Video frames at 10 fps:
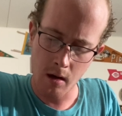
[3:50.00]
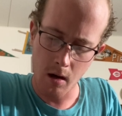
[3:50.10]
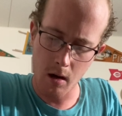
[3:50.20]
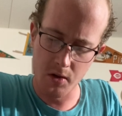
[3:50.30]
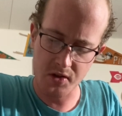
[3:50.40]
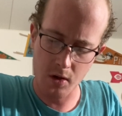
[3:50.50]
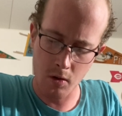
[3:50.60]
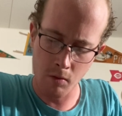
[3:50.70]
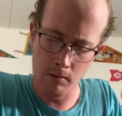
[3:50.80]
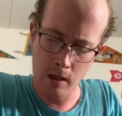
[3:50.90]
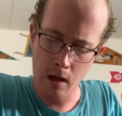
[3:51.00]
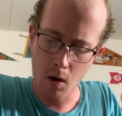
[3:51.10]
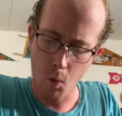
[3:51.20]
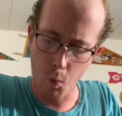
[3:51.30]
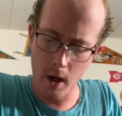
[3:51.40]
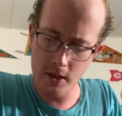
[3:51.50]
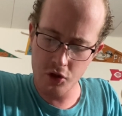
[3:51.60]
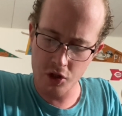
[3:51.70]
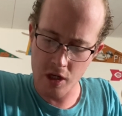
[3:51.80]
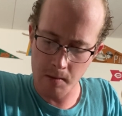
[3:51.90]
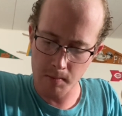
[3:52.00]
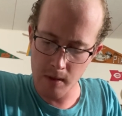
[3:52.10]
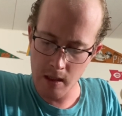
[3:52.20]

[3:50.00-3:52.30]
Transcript: Also, 1 sheep